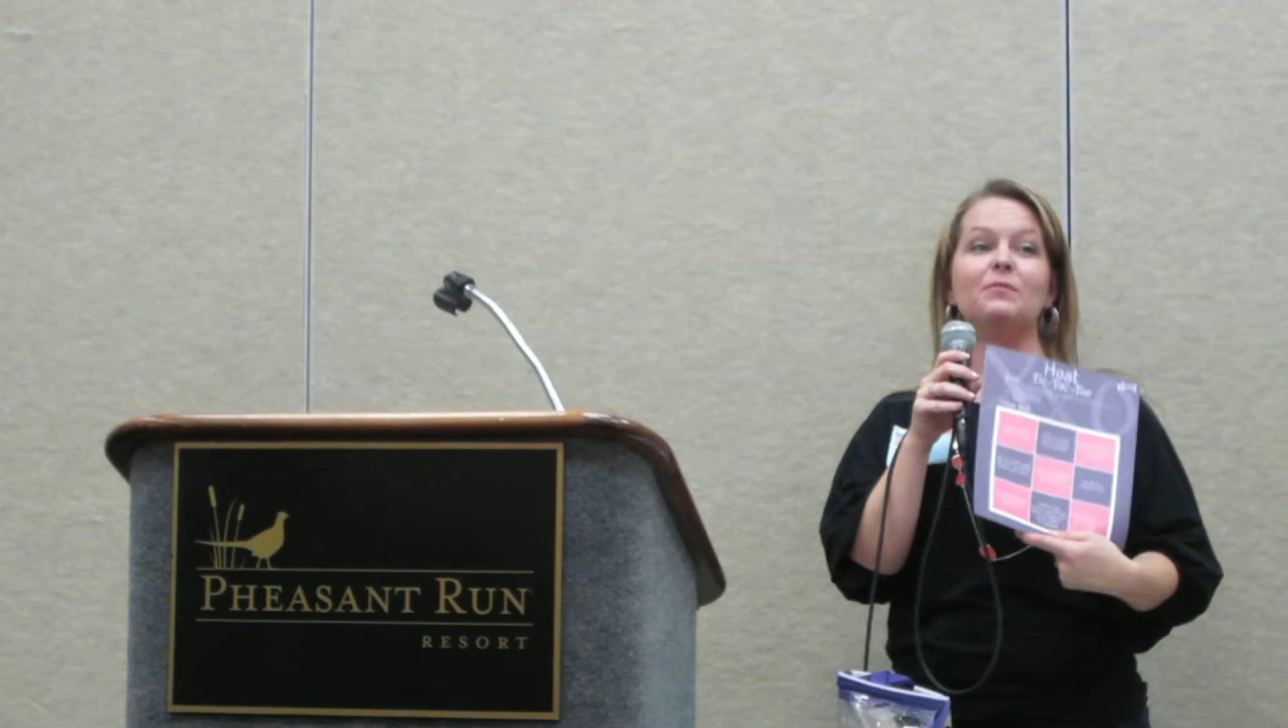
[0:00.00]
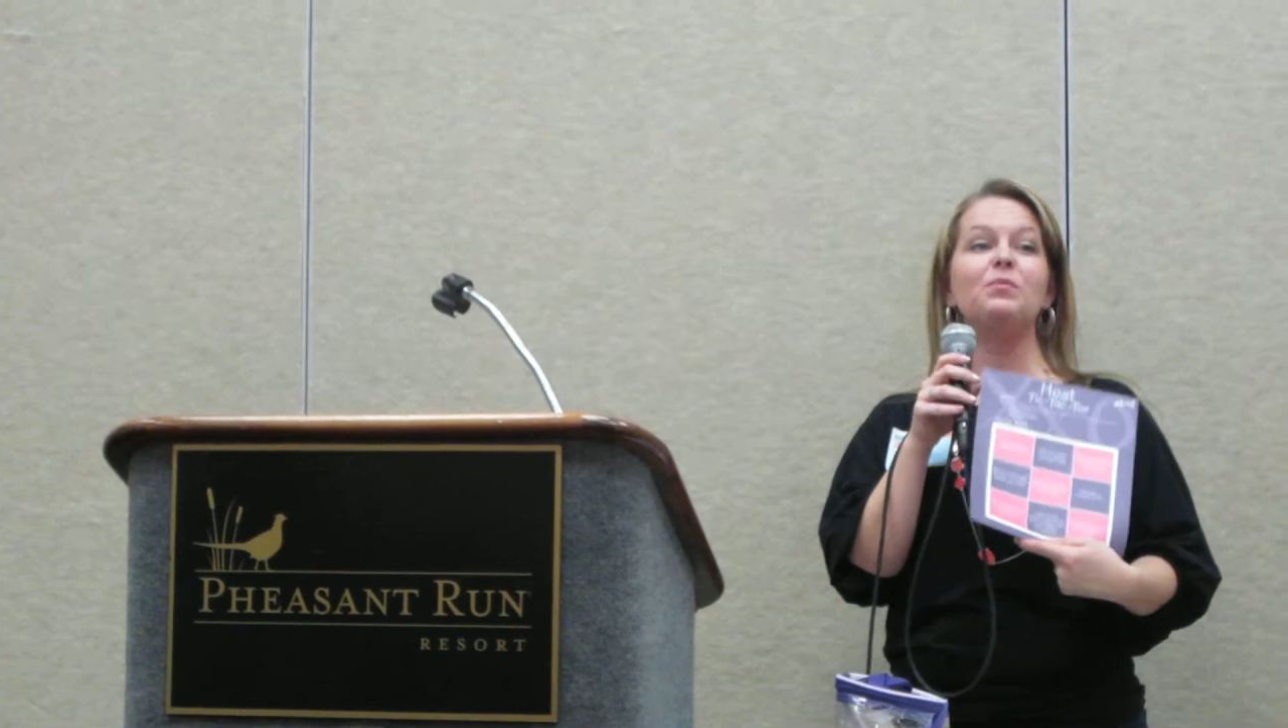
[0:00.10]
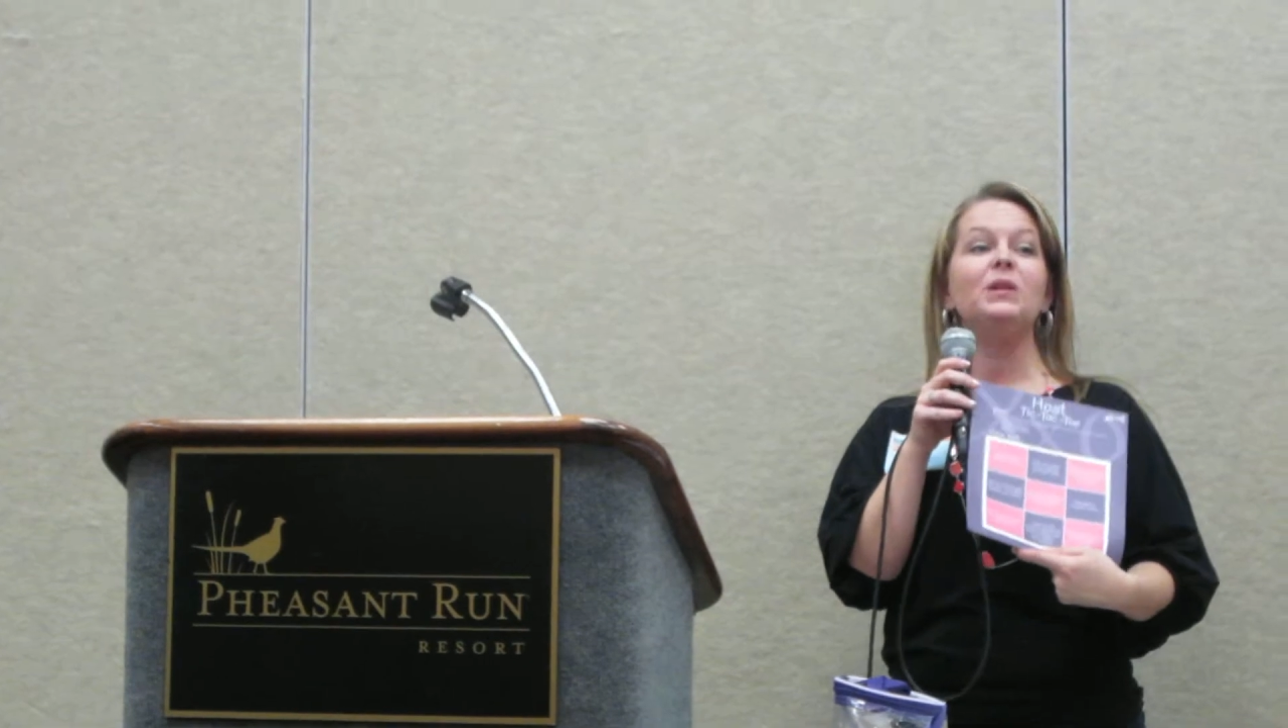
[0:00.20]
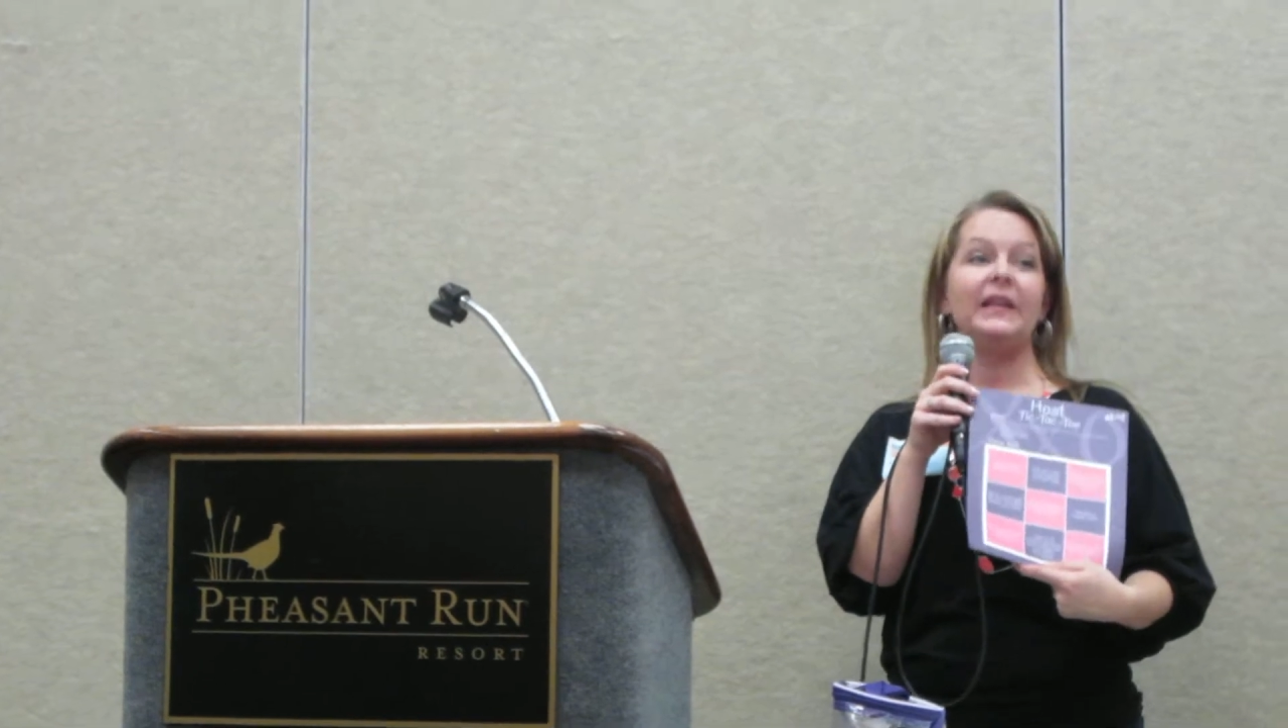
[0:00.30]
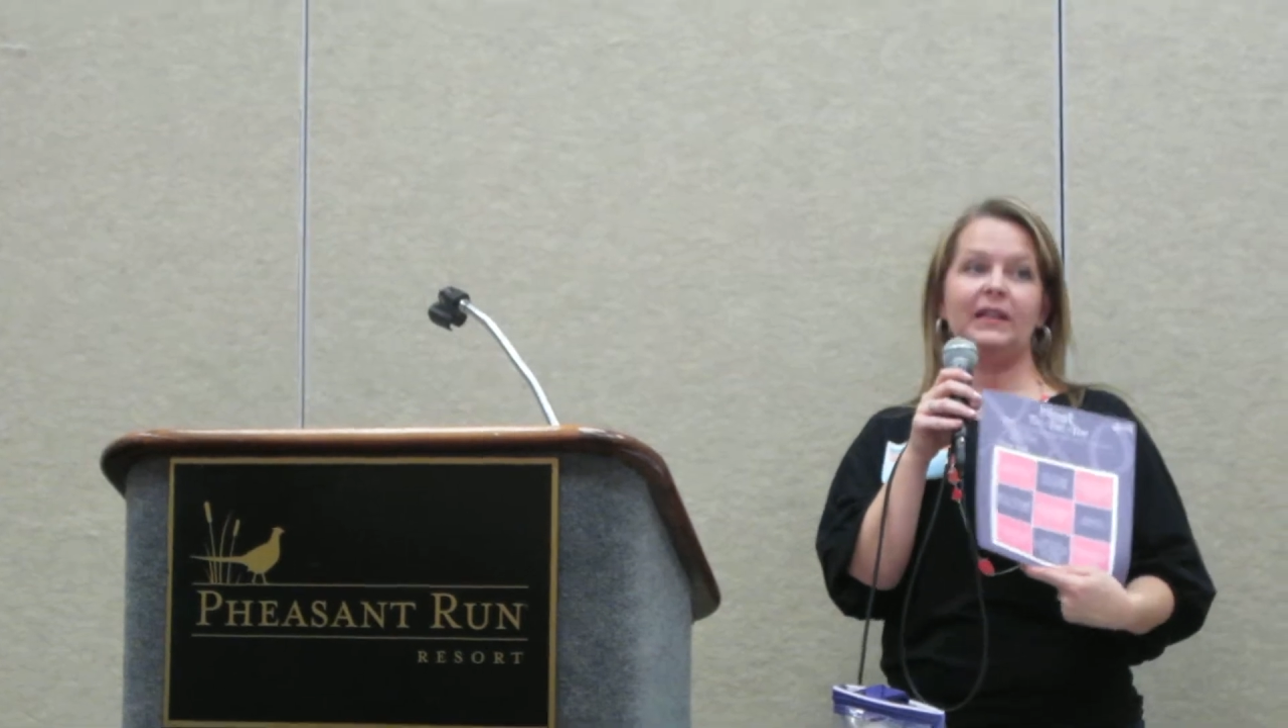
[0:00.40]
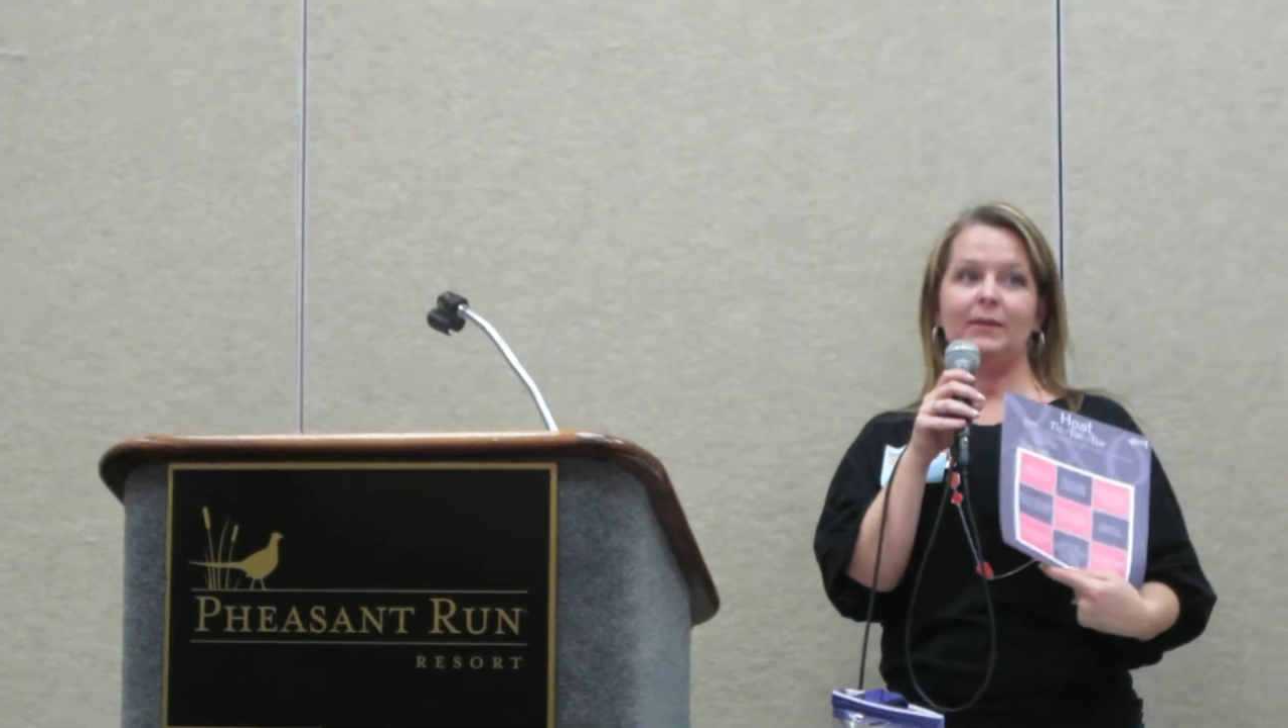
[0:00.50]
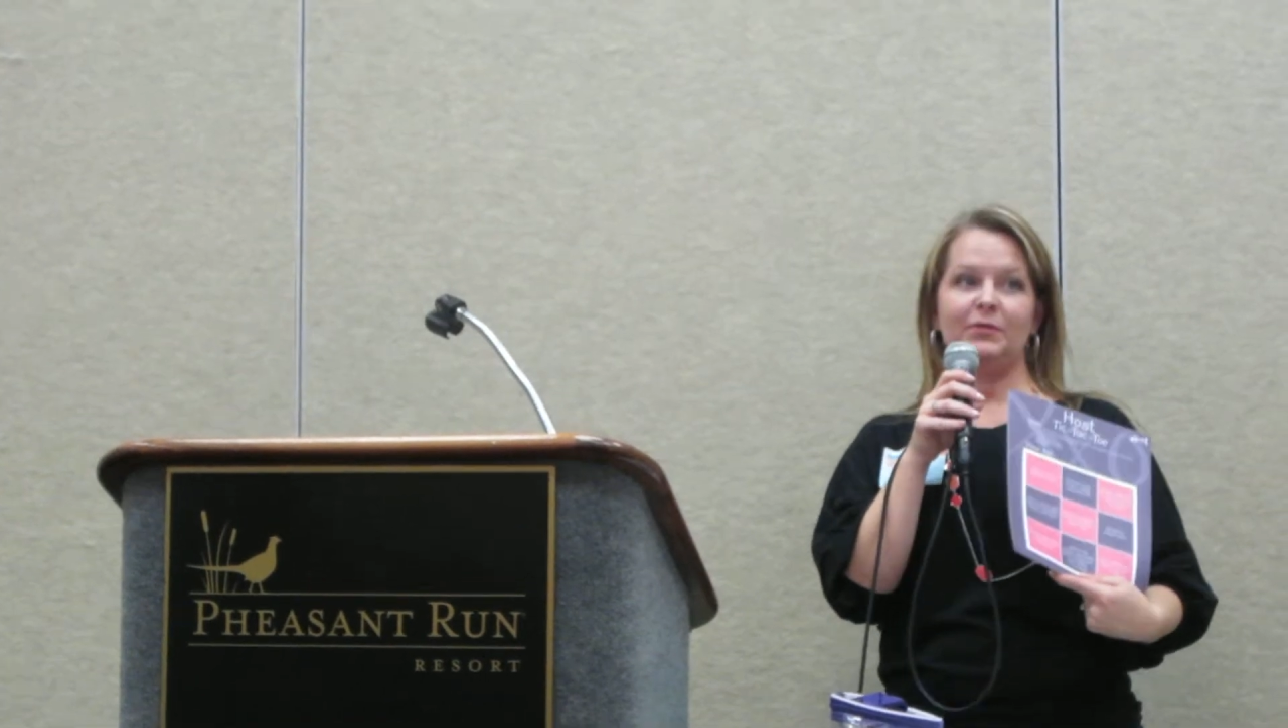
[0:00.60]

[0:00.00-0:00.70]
completely